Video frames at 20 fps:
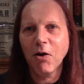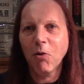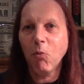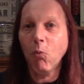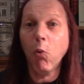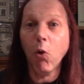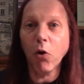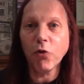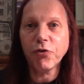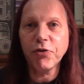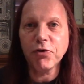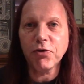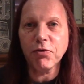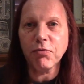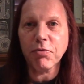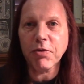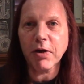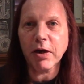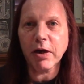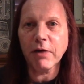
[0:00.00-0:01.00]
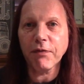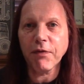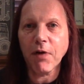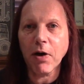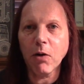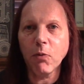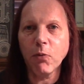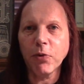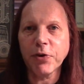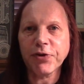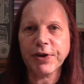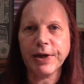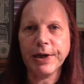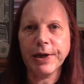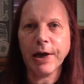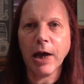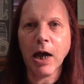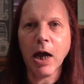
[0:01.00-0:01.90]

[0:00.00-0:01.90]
what did you think of our whiskey?